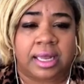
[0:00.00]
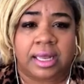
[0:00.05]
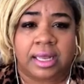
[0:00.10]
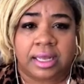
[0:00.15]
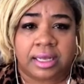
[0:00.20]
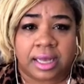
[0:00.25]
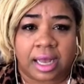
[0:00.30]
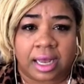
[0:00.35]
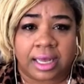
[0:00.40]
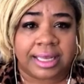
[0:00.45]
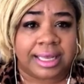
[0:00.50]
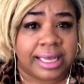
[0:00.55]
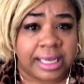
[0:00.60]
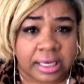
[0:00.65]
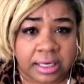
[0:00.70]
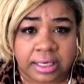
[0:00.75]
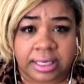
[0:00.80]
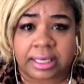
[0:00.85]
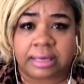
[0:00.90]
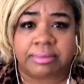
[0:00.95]

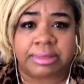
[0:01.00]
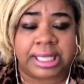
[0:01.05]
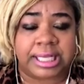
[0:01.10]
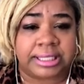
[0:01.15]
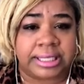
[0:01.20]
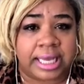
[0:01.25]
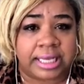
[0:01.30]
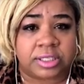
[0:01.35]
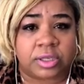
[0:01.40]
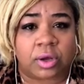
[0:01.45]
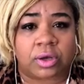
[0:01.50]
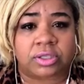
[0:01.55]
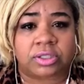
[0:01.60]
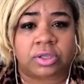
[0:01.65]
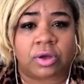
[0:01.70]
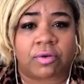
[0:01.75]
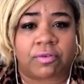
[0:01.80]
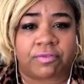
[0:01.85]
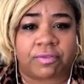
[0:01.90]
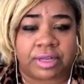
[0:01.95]
healing, but that takes also
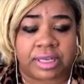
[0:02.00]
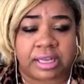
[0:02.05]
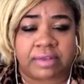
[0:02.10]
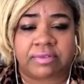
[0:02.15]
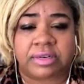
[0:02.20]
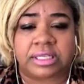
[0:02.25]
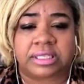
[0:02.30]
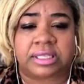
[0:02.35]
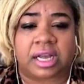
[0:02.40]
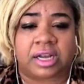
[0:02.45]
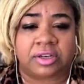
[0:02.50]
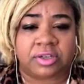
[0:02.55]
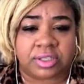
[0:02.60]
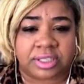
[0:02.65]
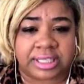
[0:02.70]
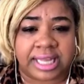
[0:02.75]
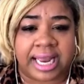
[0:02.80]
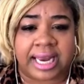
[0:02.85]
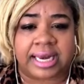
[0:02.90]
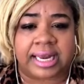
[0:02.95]
forgiveness,
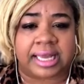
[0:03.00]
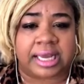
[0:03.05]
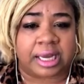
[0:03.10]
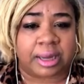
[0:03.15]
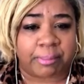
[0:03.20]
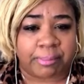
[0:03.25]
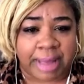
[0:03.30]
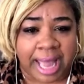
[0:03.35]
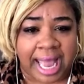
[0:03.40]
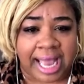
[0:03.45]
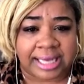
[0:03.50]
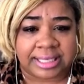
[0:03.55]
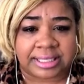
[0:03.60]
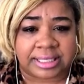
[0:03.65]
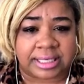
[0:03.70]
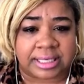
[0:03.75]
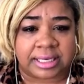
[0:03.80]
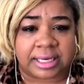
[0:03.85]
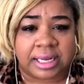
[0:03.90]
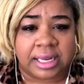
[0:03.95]
understanding, compassion.
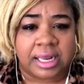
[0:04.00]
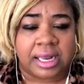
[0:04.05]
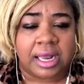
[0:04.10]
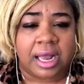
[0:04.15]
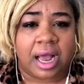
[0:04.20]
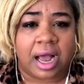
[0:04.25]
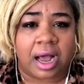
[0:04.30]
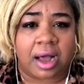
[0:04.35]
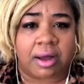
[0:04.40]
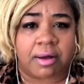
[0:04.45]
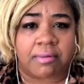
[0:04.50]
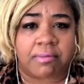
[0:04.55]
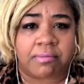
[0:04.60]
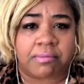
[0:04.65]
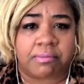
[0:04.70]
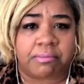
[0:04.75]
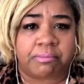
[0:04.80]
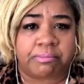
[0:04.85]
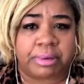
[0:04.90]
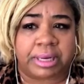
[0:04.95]
Um,
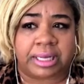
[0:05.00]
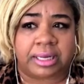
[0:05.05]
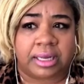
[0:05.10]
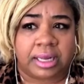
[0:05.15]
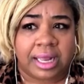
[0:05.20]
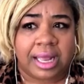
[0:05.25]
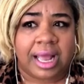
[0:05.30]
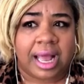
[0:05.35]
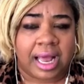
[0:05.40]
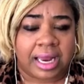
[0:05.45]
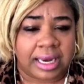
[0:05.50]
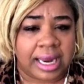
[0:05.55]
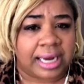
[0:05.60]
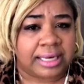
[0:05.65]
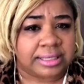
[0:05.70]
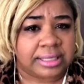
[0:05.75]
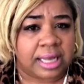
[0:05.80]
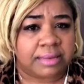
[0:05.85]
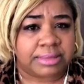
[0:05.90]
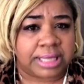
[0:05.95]
But a lot of
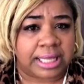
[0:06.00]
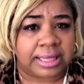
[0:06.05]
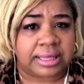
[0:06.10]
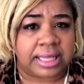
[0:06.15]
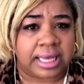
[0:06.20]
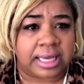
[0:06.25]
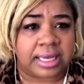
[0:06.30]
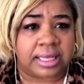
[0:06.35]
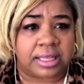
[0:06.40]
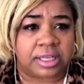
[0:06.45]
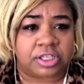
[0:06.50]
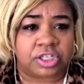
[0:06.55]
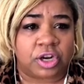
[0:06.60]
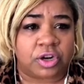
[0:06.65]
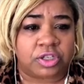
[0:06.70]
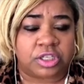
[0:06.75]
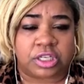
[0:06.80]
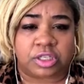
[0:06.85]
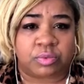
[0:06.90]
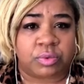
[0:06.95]
times I think in the church,
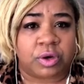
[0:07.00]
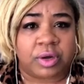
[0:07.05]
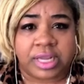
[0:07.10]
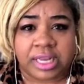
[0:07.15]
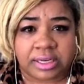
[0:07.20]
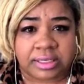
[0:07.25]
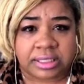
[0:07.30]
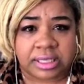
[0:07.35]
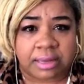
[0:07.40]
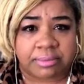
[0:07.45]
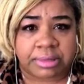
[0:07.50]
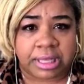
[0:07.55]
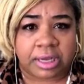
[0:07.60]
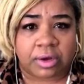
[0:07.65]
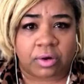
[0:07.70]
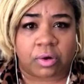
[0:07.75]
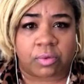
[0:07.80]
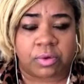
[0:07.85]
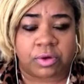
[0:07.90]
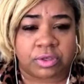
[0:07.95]
because we'll hear something or
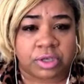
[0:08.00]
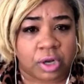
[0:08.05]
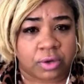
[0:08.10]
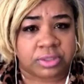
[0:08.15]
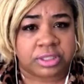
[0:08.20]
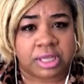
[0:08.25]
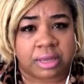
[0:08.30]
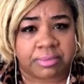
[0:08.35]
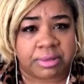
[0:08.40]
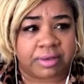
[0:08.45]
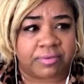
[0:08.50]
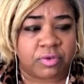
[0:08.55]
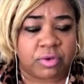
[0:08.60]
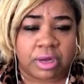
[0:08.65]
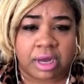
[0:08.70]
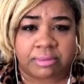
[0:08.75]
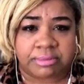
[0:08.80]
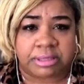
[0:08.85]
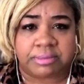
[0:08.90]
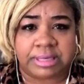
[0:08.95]
we'll know something. If you come
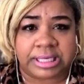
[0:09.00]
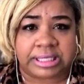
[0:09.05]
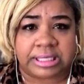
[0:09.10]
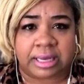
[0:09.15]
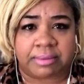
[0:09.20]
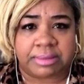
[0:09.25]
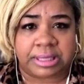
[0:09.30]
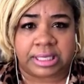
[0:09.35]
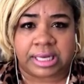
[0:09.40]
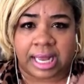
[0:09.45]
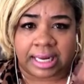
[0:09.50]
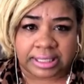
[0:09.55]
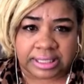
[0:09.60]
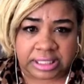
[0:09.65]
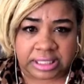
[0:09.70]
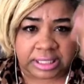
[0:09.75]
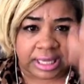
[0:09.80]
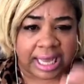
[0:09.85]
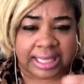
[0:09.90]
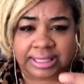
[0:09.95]
to me and tell me, then I just,
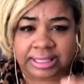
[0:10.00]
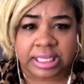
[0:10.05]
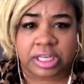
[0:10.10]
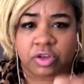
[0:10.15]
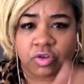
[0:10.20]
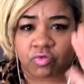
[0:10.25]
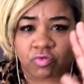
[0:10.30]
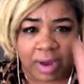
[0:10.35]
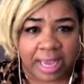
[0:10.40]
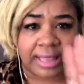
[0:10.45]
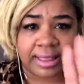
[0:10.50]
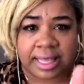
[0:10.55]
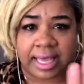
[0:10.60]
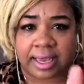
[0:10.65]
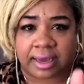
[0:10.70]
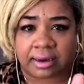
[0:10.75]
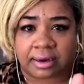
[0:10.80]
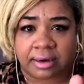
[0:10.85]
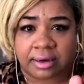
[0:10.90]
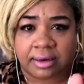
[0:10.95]
I see you right there.
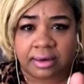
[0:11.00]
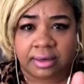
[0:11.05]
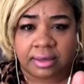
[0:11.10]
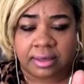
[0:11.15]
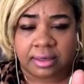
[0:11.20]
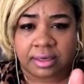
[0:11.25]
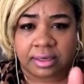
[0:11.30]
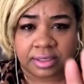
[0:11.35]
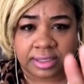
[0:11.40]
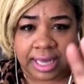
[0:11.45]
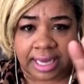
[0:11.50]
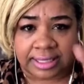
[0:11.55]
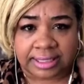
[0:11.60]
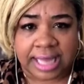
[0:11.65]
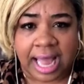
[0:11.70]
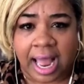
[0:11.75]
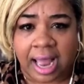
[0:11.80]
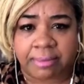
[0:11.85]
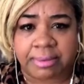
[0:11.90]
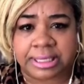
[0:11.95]
It's like
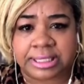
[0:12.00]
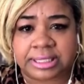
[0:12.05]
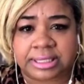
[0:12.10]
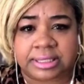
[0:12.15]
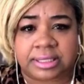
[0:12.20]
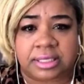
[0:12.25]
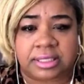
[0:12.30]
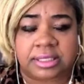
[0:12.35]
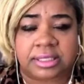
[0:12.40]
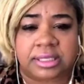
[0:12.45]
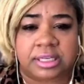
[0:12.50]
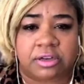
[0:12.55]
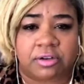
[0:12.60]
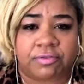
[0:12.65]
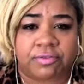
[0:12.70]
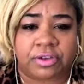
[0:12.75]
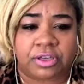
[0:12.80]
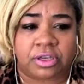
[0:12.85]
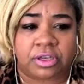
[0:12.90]
time has stood still for you.